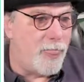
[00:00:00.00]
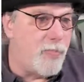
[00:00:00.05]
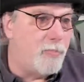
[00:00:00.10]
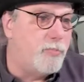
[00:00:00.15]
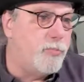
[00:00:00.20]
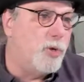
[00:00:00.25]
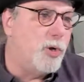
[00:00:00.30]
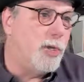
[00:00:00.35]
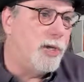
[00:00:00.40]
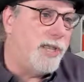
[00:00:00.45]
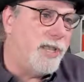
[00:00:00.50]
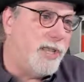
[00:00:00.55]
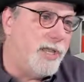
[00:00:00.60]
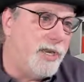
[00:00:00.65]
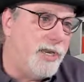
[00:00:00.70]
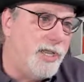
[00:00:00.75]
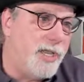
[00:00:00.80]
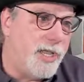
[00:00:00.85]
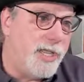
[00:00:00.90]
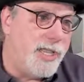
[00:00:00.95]
put
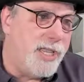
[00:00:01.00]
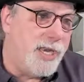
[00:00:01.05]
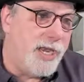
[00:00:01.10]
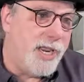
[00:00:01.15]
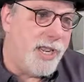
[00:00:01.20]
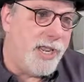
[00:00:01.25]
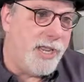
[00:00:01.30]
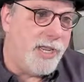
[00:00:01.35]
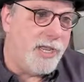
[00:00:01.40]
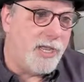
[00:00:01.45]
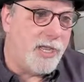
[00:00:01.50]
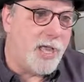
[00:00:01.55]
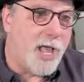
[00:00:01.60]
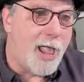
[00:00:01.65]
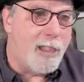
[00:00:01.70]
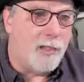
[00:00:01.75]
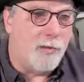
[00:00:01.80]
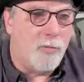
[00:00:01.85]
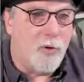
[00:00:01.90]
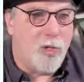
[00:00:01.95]
it in a
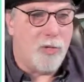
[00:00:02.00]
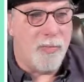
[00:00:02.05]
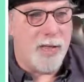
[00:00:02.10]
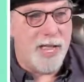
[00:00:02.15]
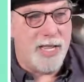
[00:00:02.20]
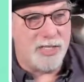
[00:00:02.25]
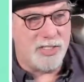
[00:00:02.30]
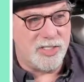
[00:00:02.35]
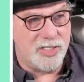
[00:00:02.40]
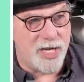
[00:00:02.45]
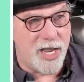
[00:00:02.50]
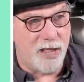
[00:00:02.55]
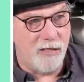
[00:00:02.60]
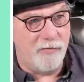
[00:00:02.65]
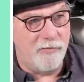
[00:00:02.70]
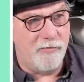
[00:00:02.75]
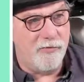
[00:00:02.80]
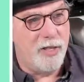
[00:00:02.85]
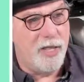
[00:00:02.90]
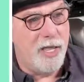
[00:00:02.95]
column all by
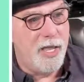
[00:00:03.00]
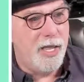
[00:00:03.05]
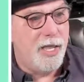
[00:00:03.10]
itself,